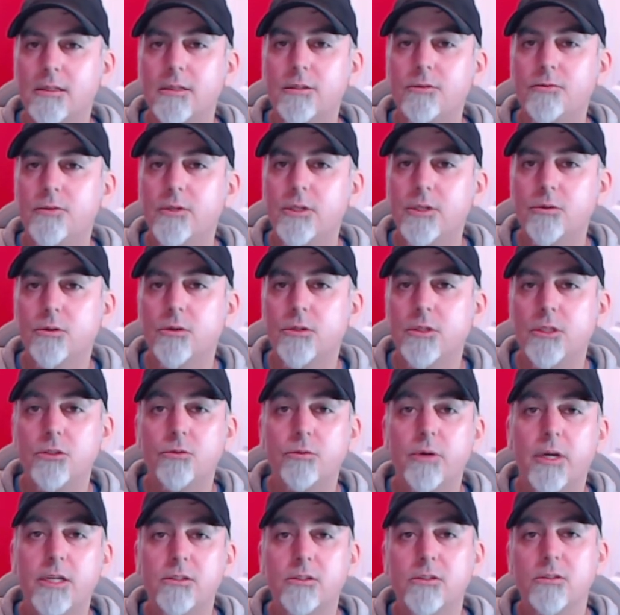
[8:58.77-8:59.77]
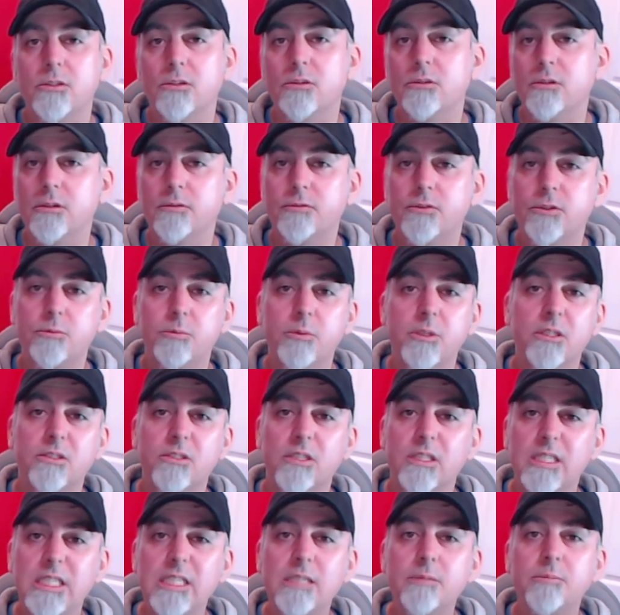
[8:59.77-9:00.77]
This video only scratches the surface because
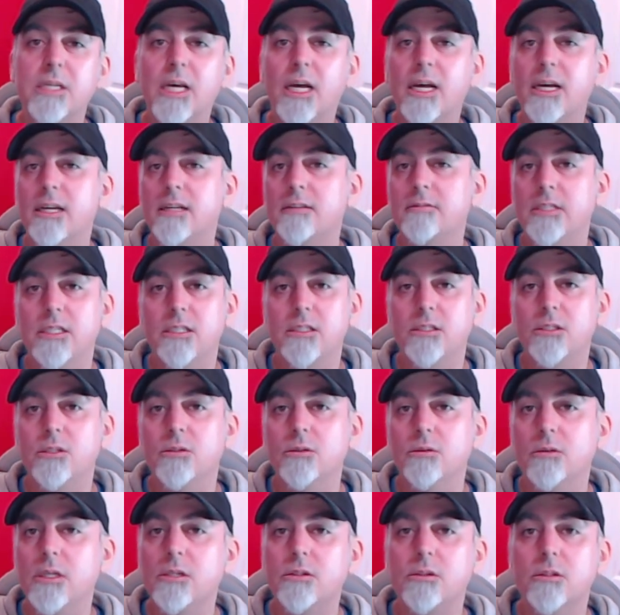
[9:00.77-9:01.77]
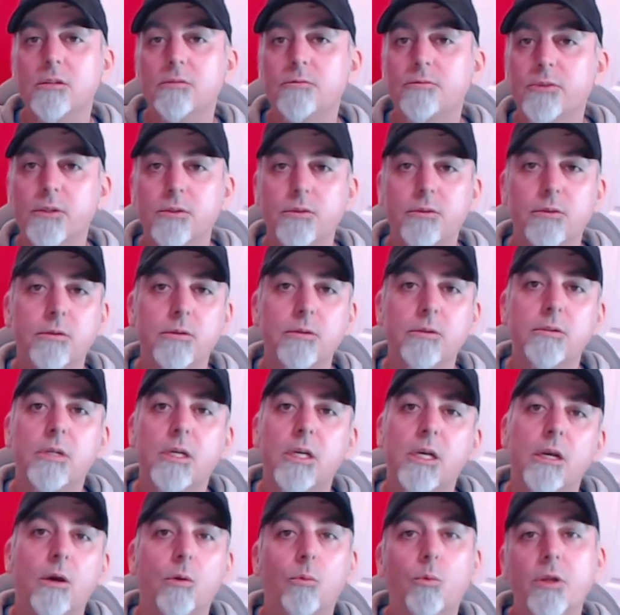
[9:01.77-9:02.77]
a deep dive into each of the filters,
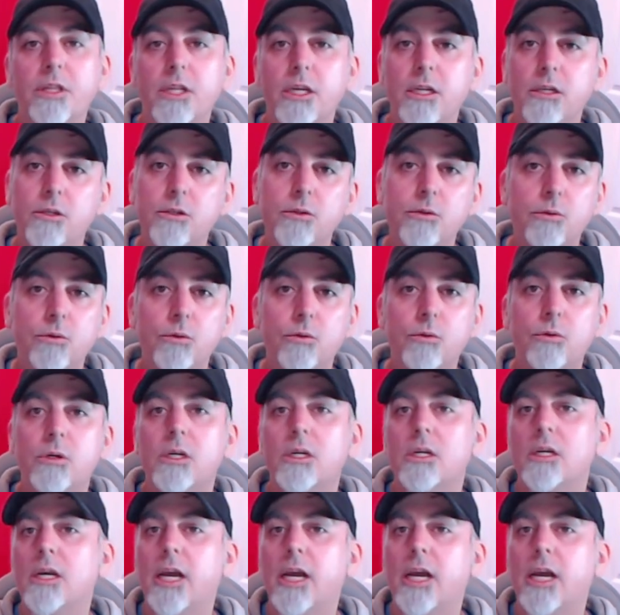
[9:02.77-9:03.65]
what they do,